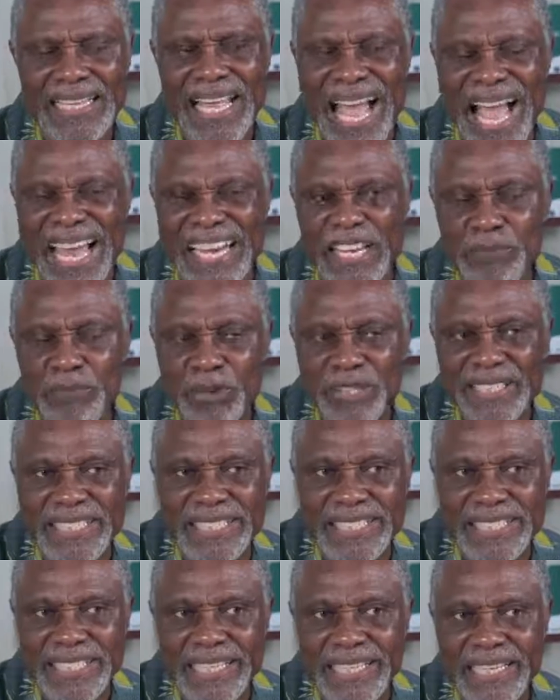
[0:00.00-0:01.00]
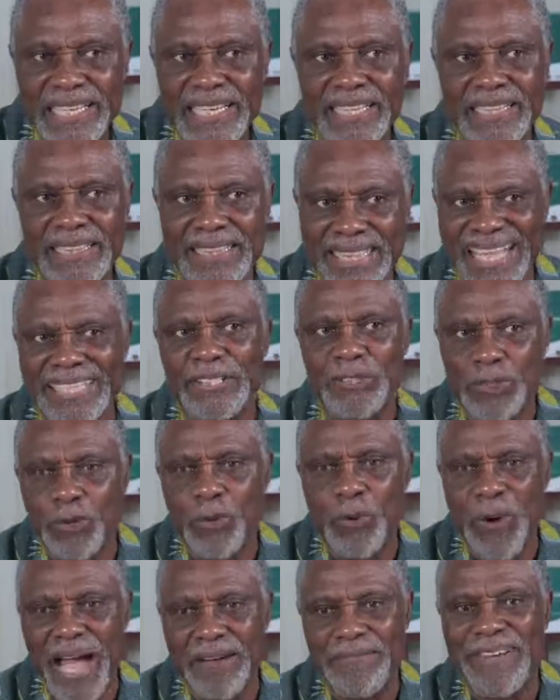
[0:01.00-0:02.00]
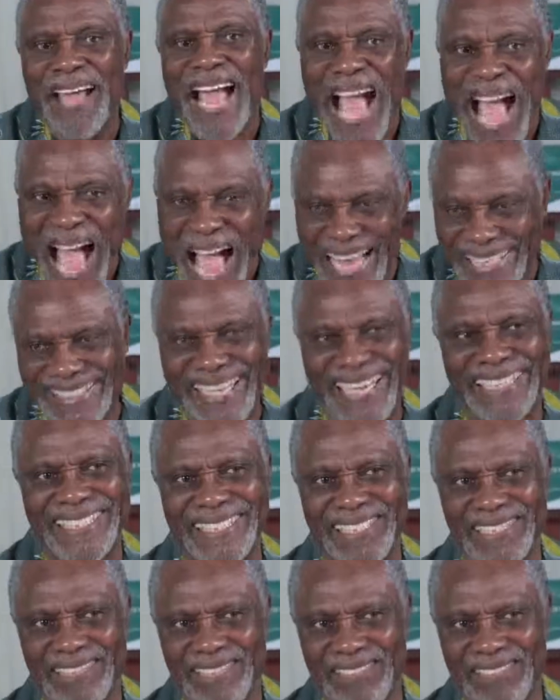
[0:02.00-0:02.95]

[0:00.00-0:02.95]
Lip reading: the animosity that you have acted.